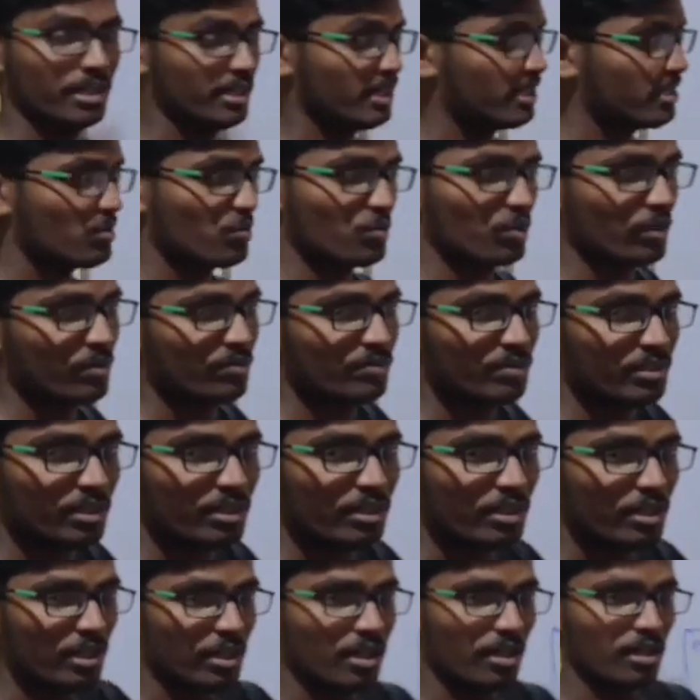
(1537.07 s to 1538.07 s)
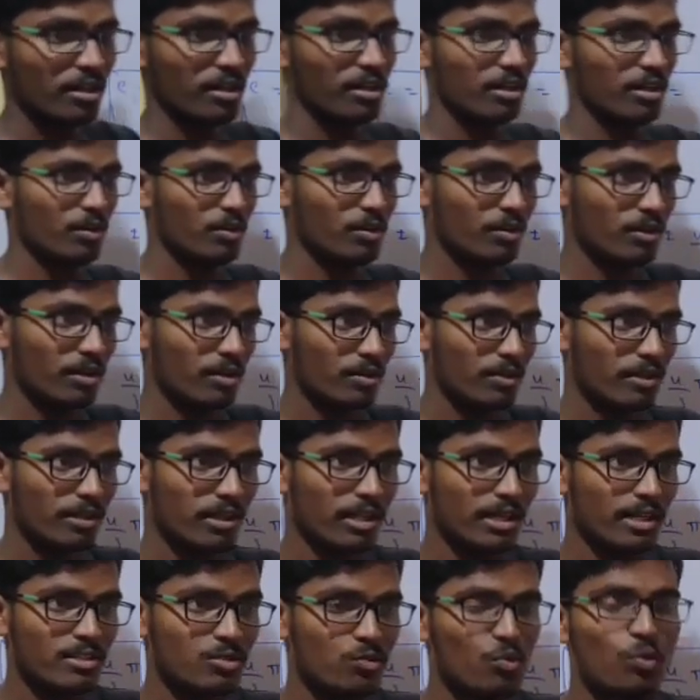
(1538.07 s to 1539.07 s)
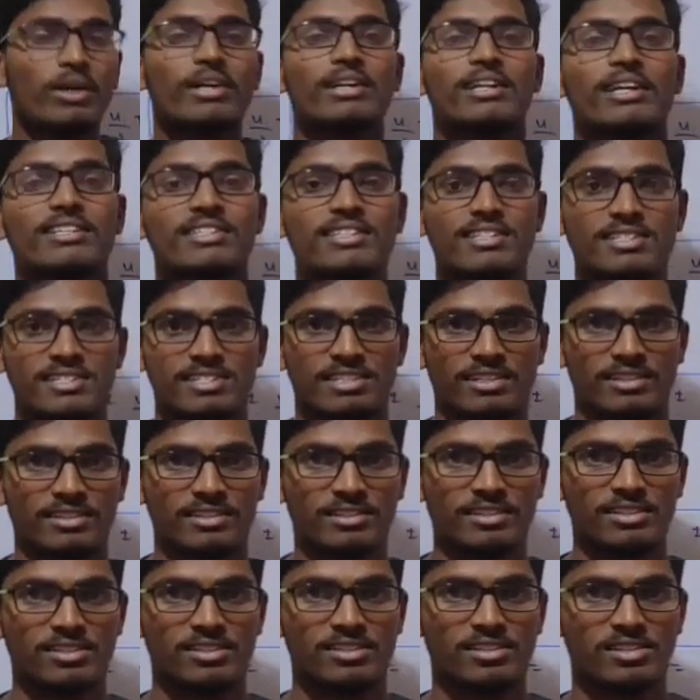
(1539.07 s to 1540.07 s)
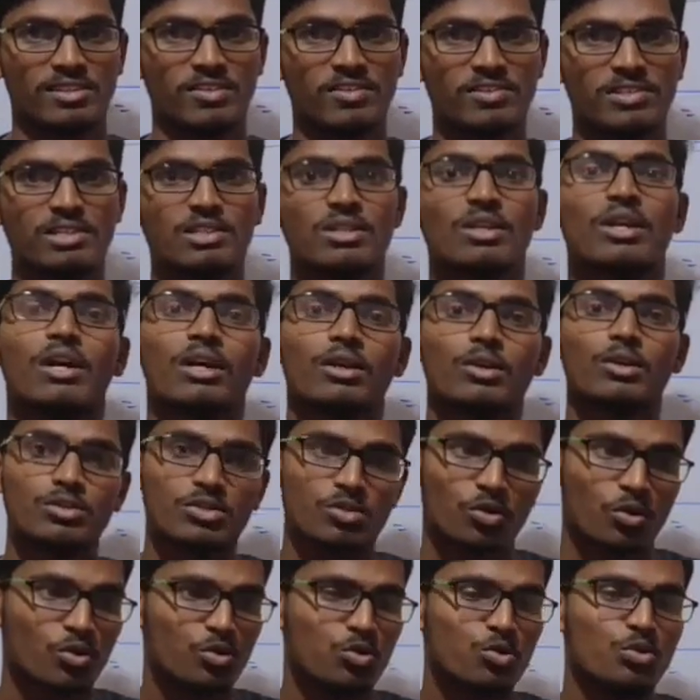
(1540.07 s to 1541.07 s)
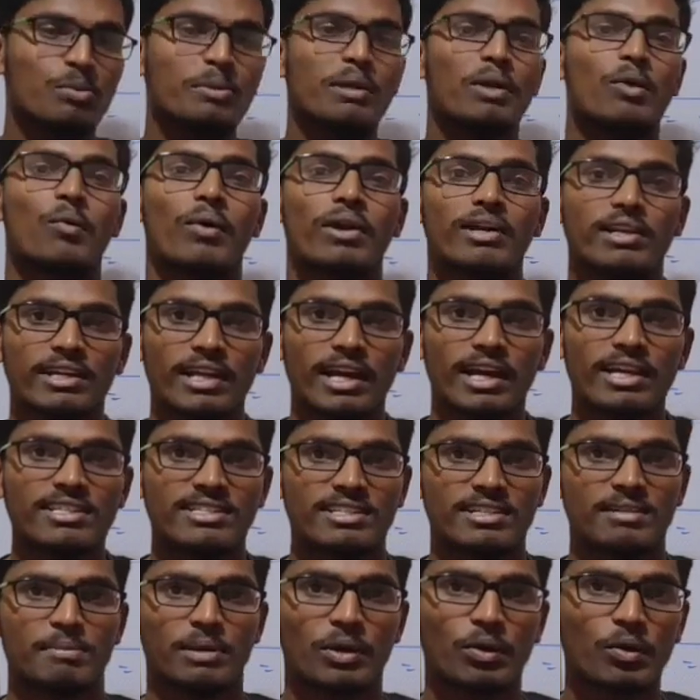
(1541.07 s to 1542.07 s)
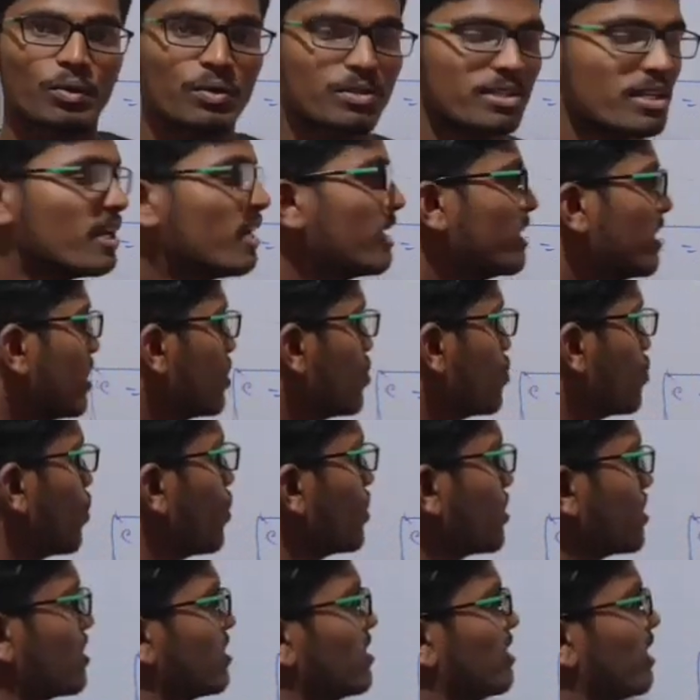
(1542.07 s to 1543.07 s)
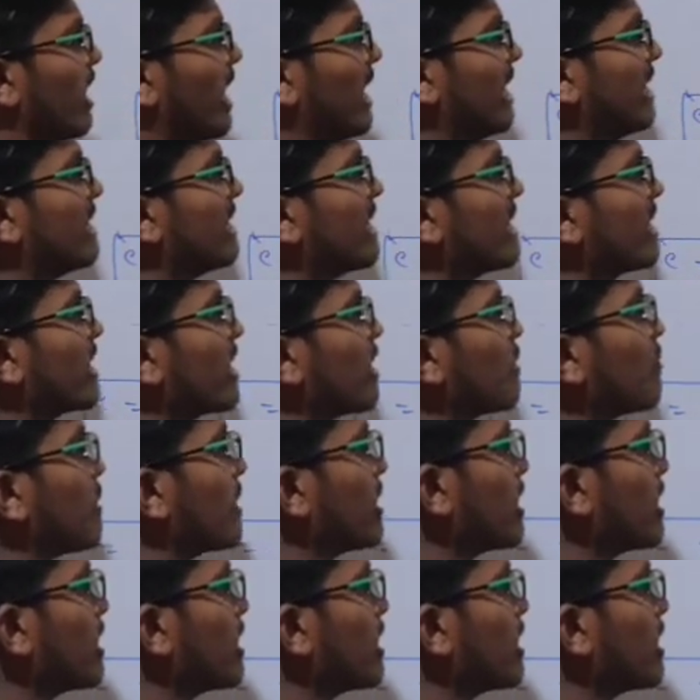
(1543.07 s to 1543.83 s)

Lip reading: This is one of the that is quantization. Charge to be quantized because the charge is the integral